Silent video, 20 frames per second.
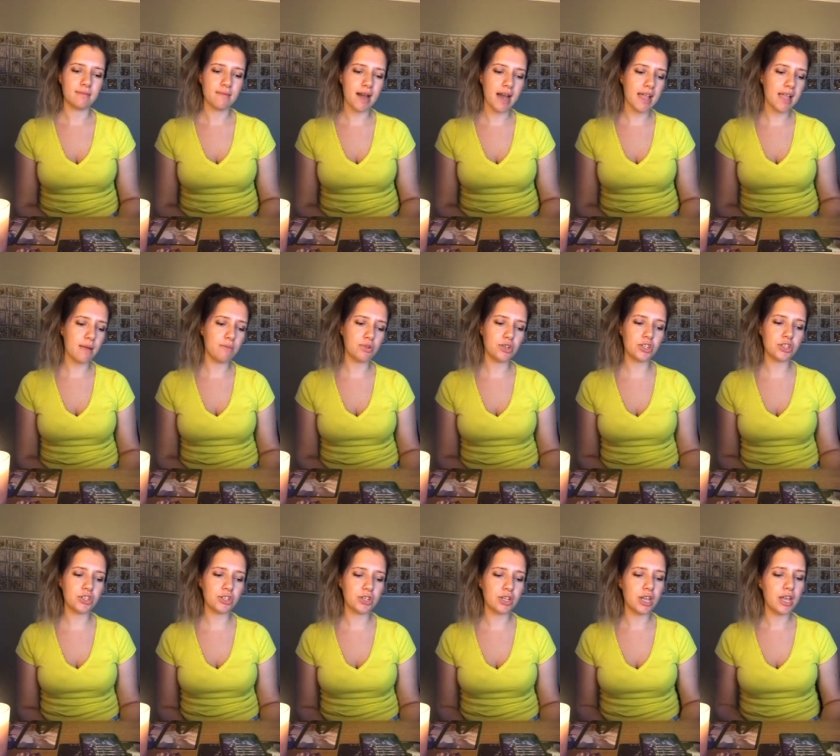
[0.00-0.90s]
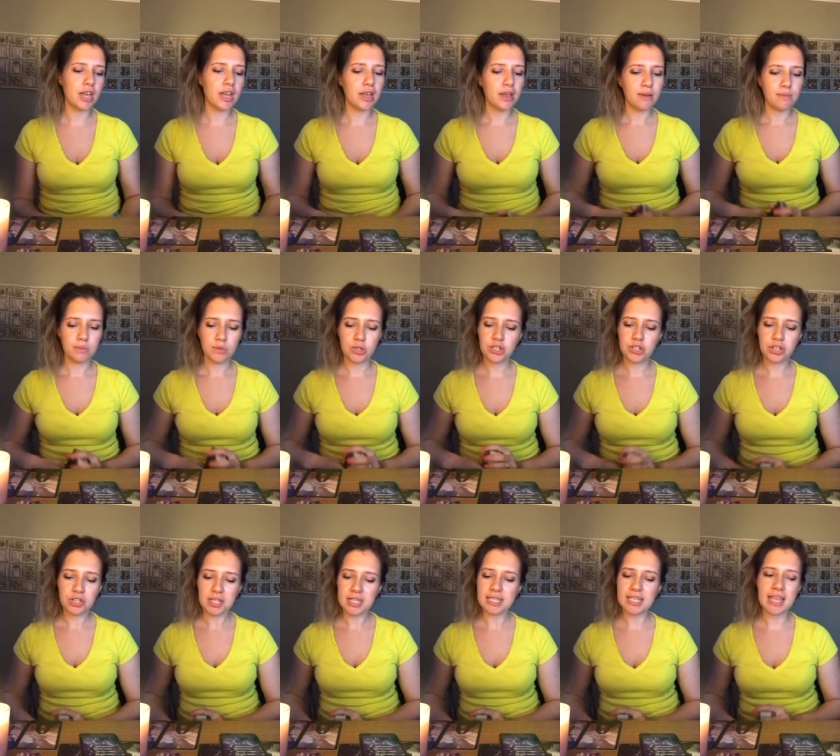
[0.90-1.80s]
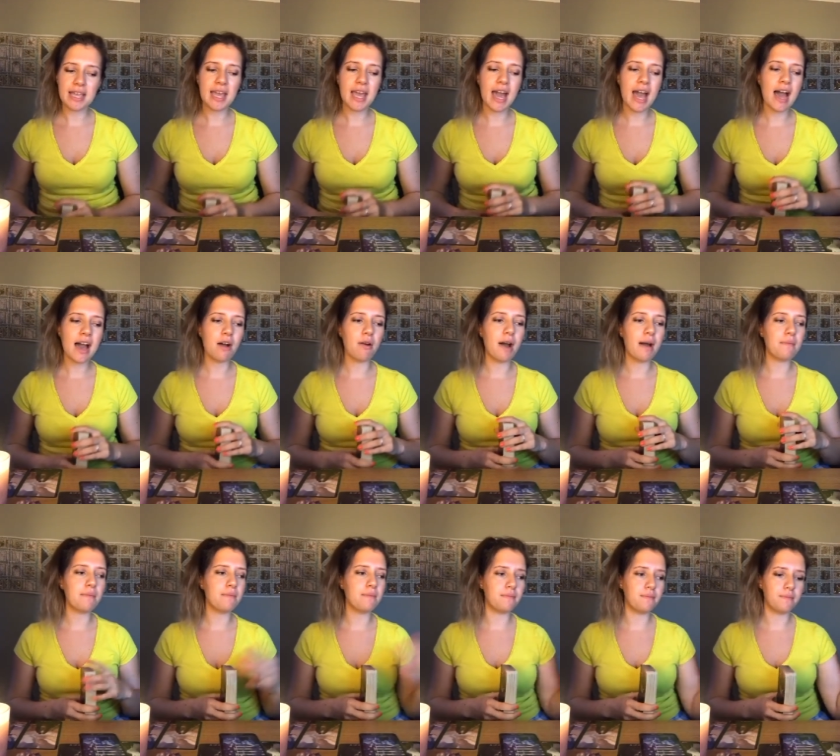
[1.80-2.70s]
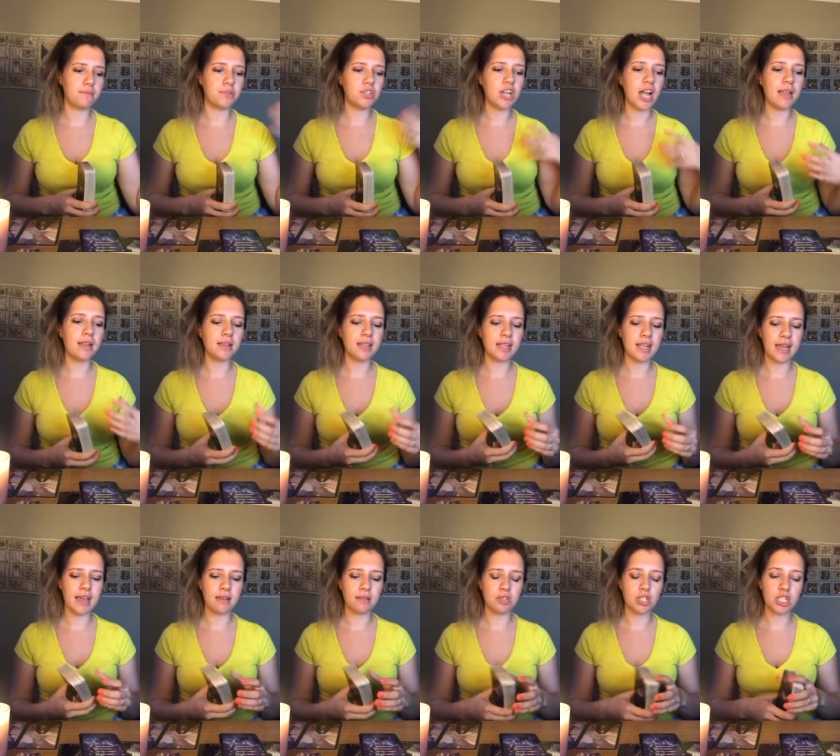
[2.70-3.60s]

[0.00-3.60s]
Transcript: I'm just just gonna say it how I'm channeling it.